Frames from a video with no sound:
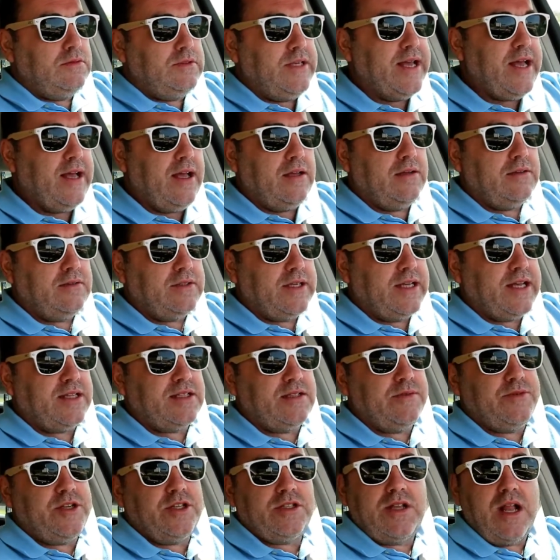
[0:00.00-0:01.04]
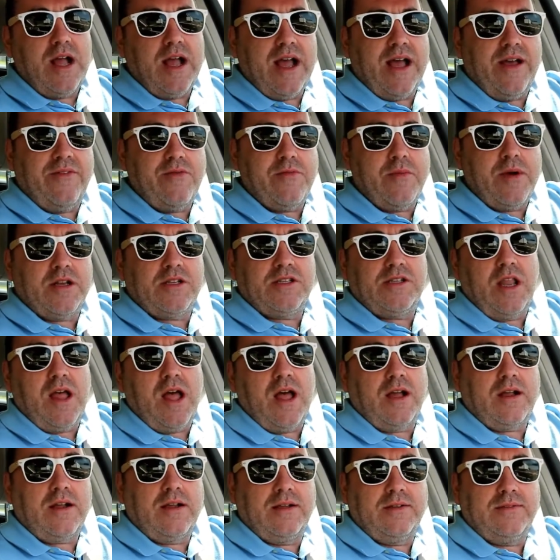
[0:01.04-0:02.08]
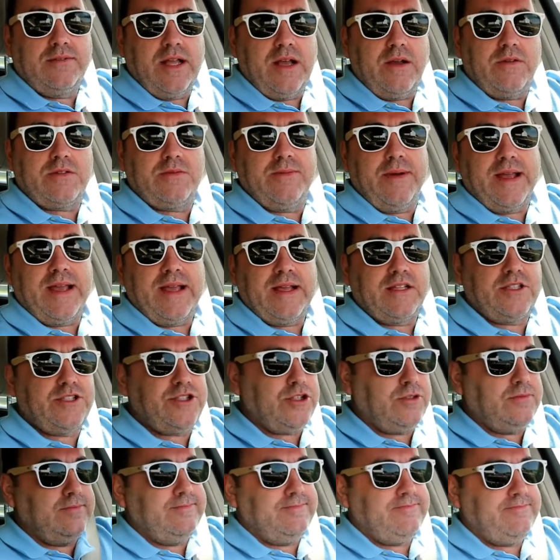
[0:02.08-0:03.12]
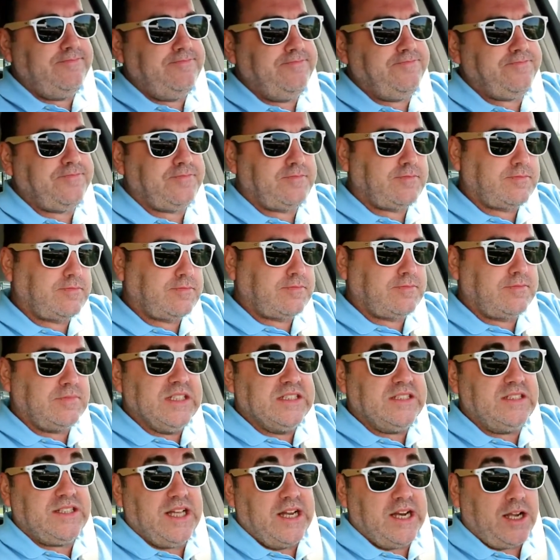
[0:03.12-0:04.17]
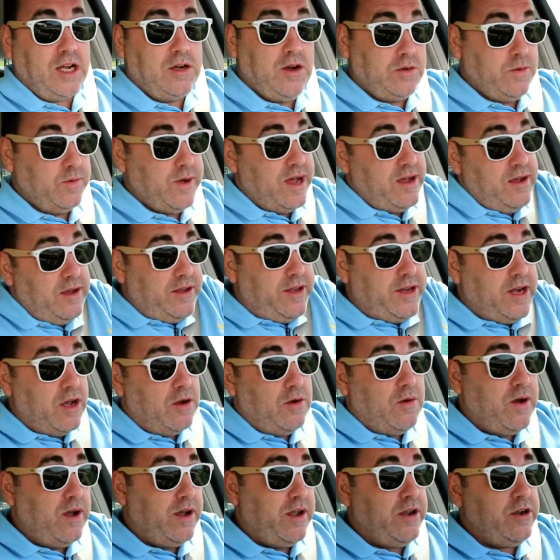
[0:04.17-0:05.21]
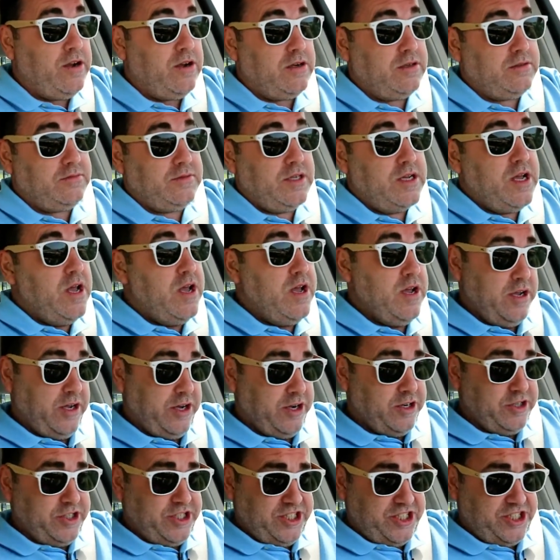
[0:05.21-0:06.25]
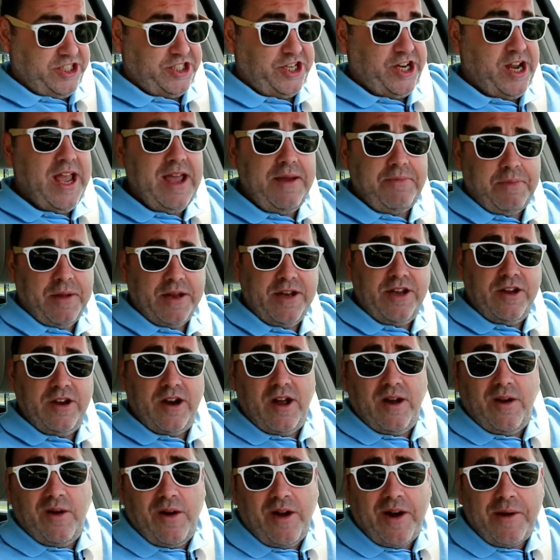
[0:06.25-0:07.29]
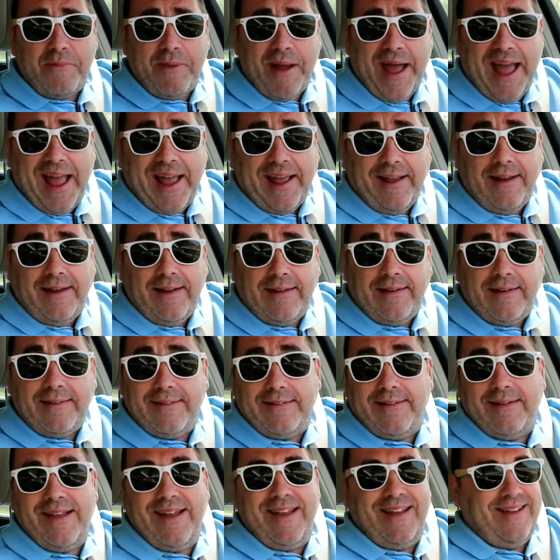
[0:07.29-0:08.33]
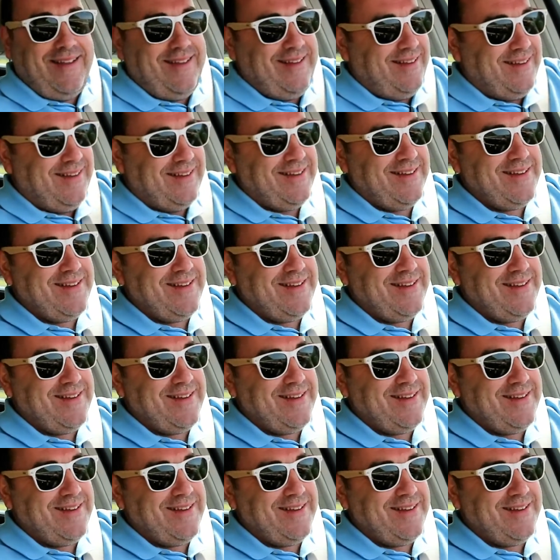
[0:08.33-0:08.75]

Yeah, guess I'm just not having much luck. That was my answer. Instead of going, "Well, you know what? You're you're just cheap and you don't want to pay."